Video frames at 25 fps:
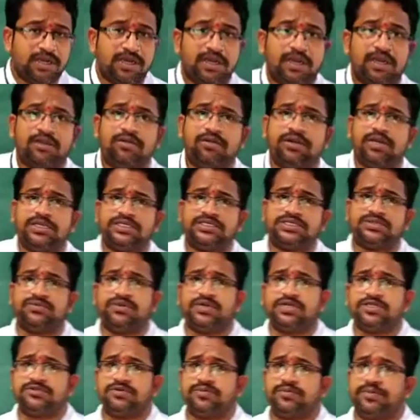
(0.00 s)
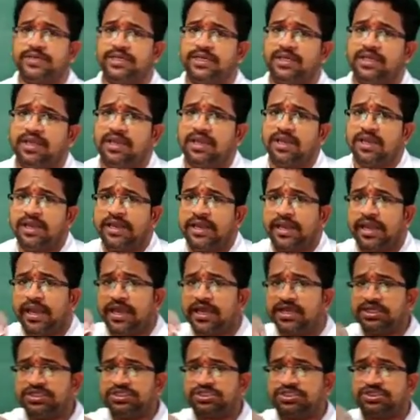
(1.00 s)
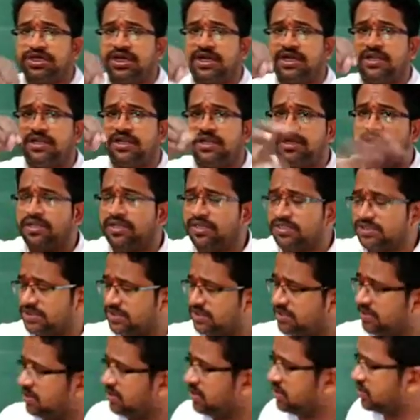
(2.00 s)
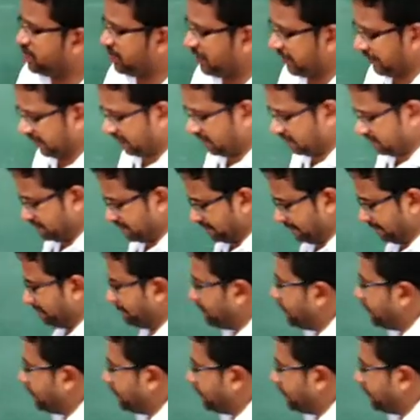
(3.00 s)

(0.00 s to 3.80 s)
Now let us see what is the instantaneous speed.